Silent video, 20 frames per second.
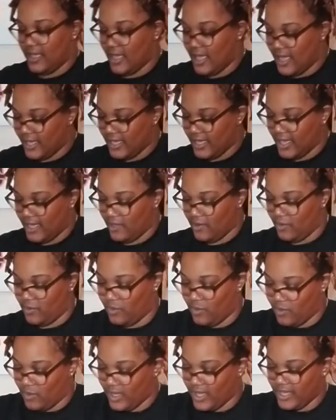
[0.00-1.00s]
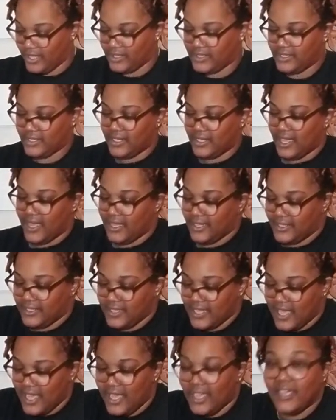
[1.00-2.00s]
I can't wait to like
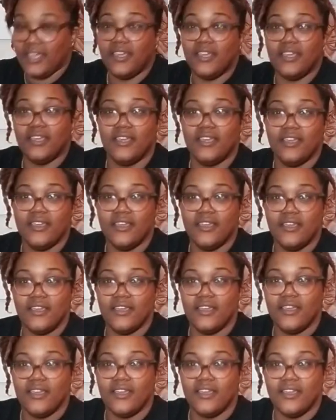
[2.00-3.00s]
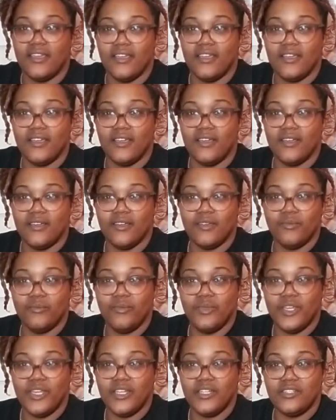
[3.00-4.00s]
take
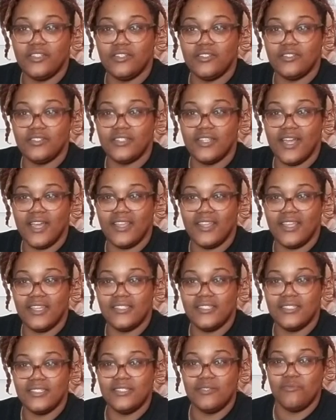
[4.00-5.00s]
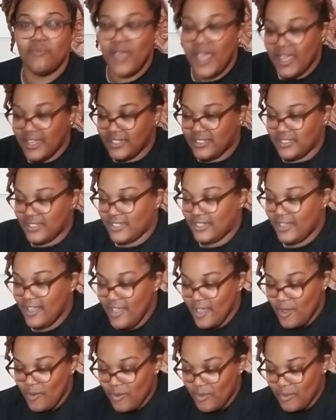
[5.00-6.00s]
pictures like that. Just imagine
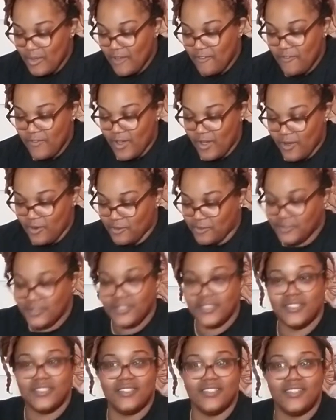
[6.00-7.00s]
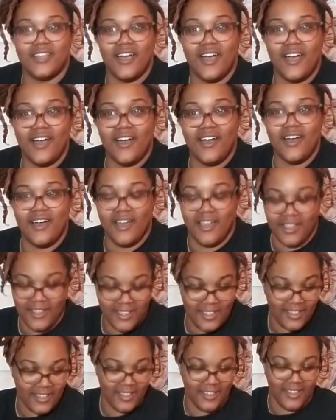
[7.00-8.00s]
my phone. Just ah. Uh.
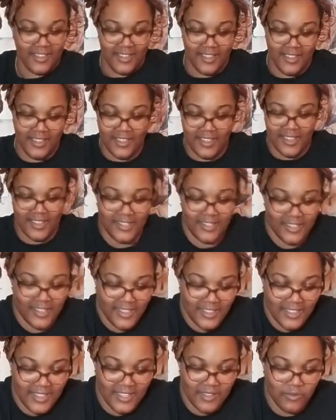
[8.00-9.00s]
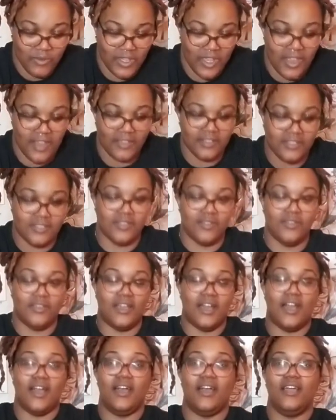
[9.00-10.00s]
And then we also
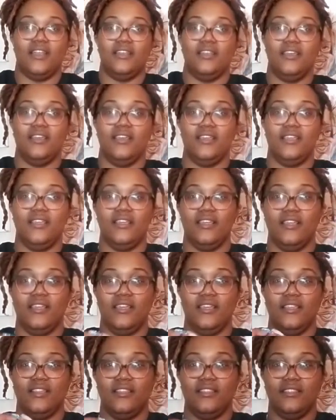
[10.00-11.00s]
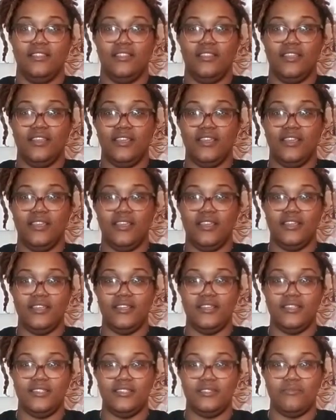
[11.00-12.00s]
got
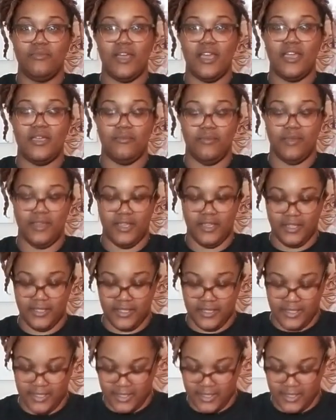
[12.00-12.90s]
these babies.